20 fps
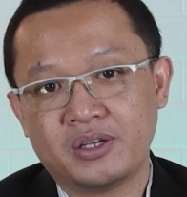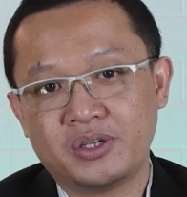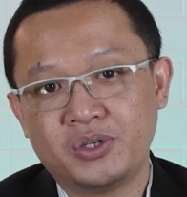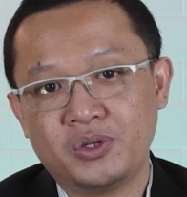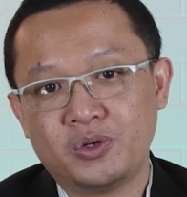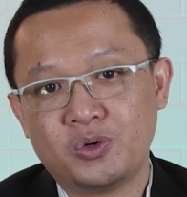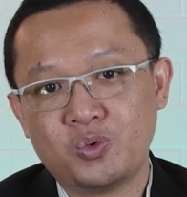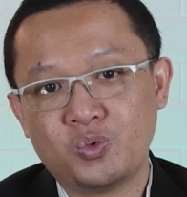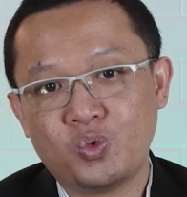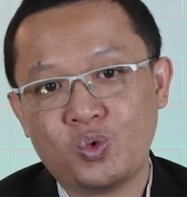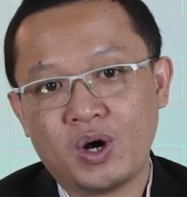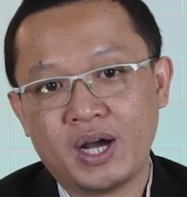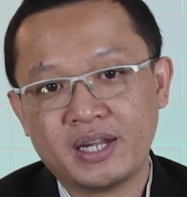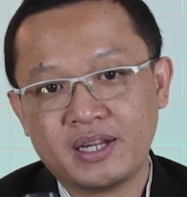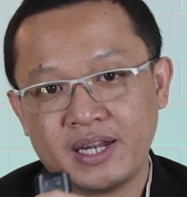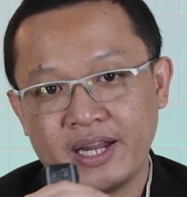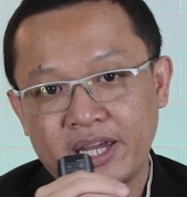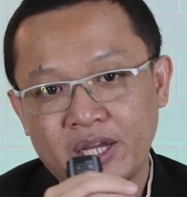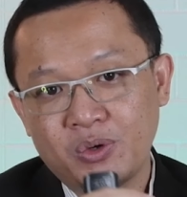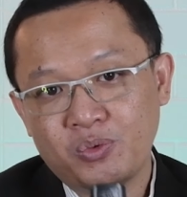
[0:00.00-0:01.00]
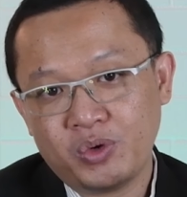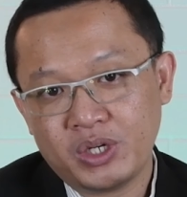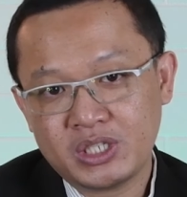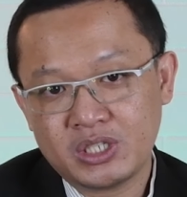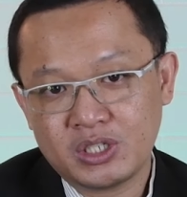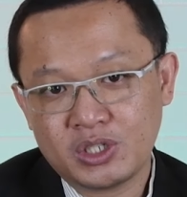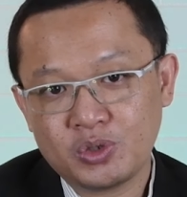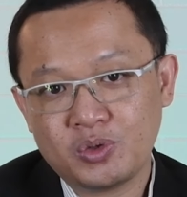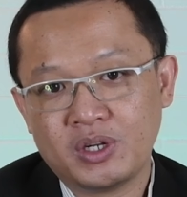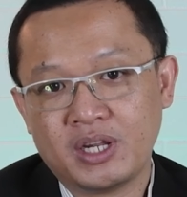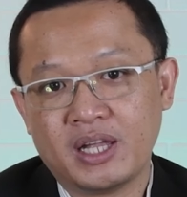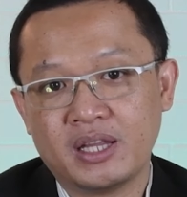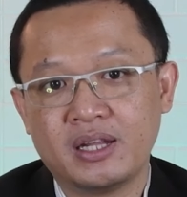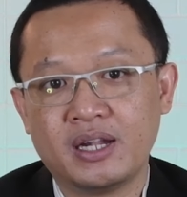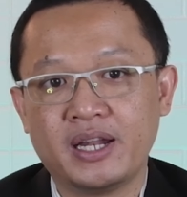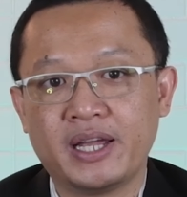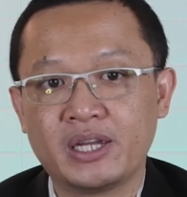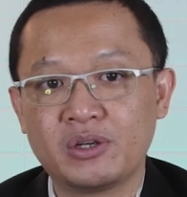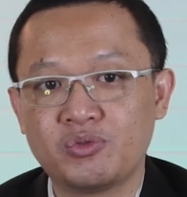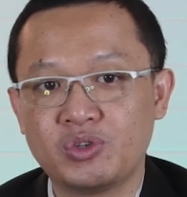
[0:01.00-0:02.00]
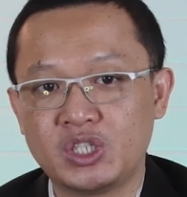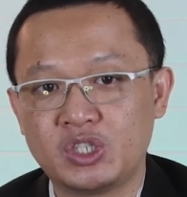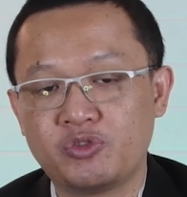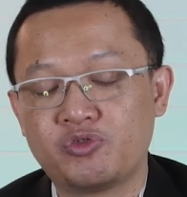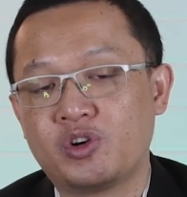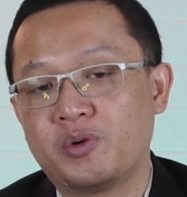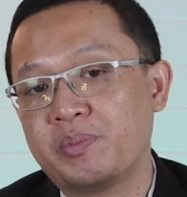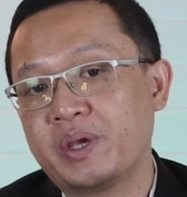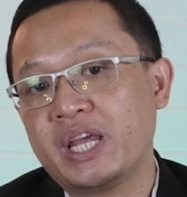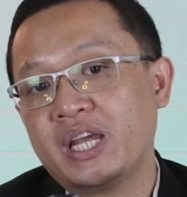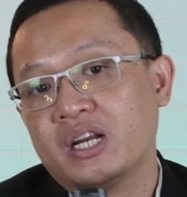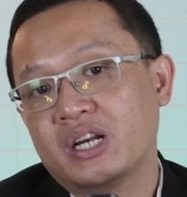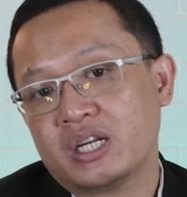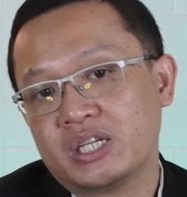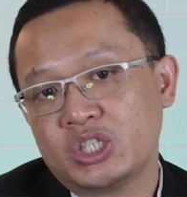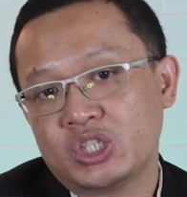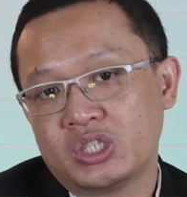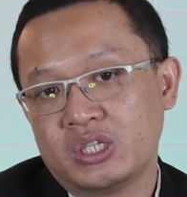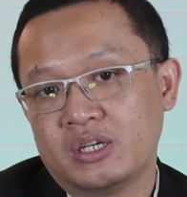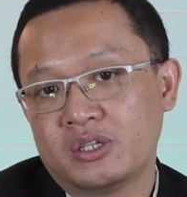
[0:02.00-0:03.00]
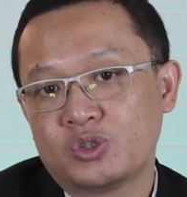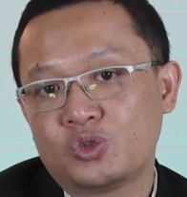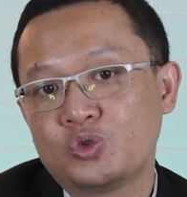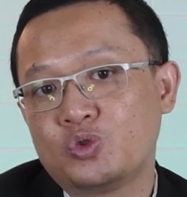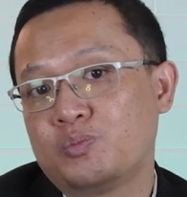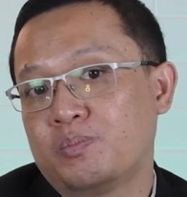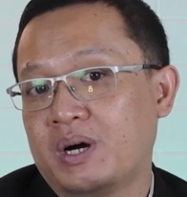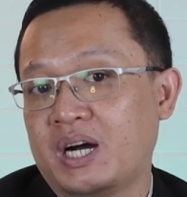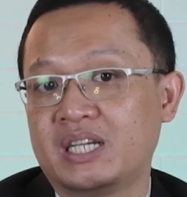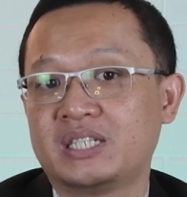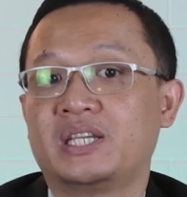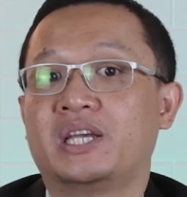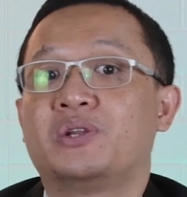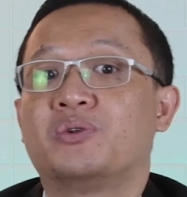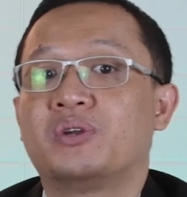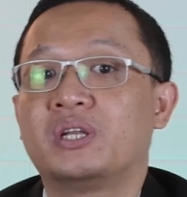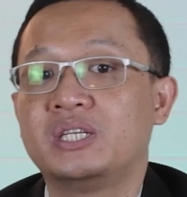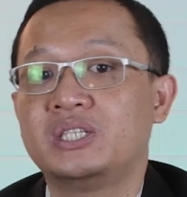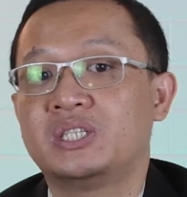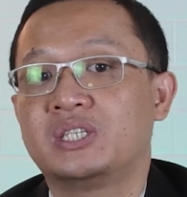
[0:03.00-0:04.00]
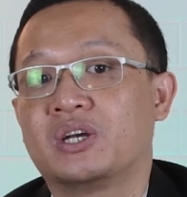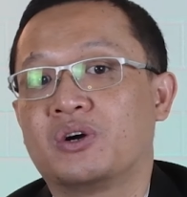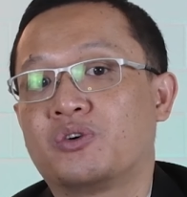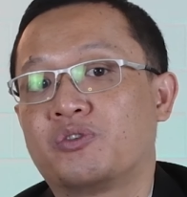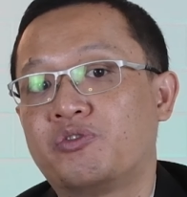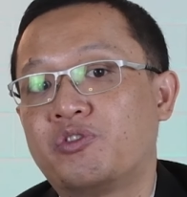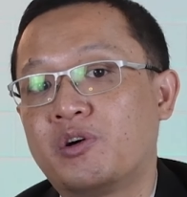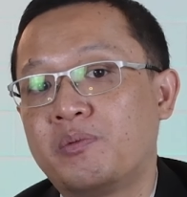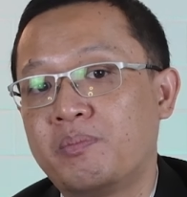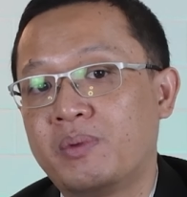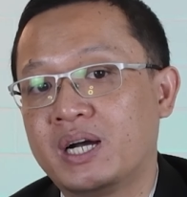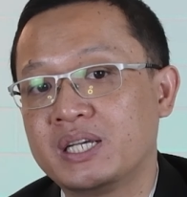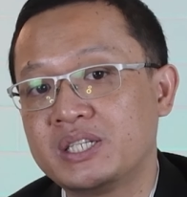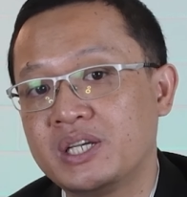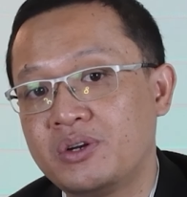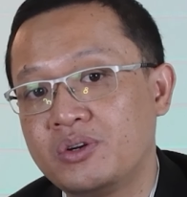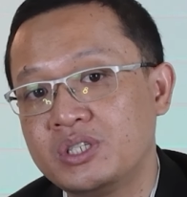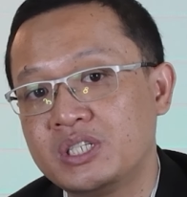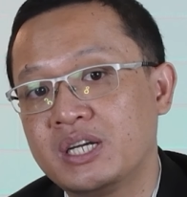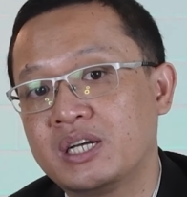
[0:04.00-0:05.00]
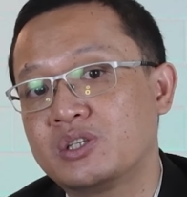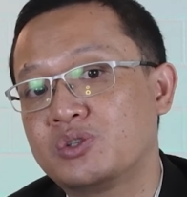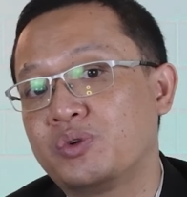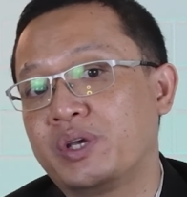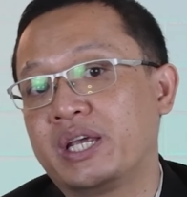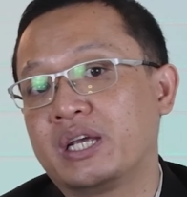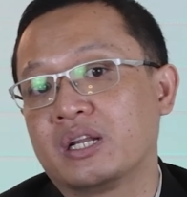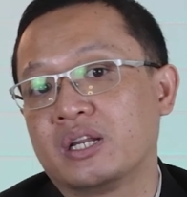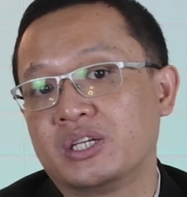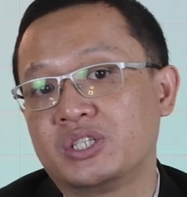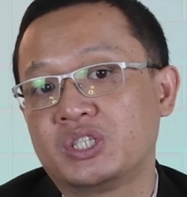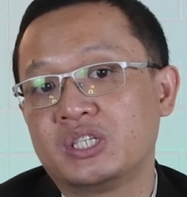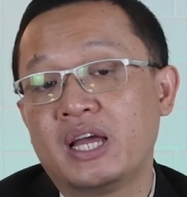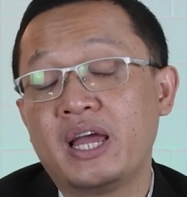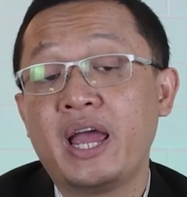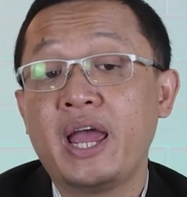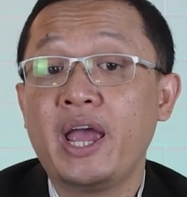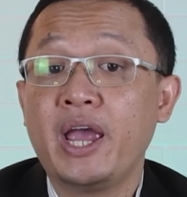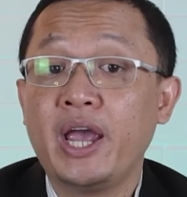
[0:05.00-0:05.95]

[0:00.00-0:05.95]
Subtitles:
you know, one language to another language, from English to Bahasa Indonesia or from Bahasa Indonesia to English.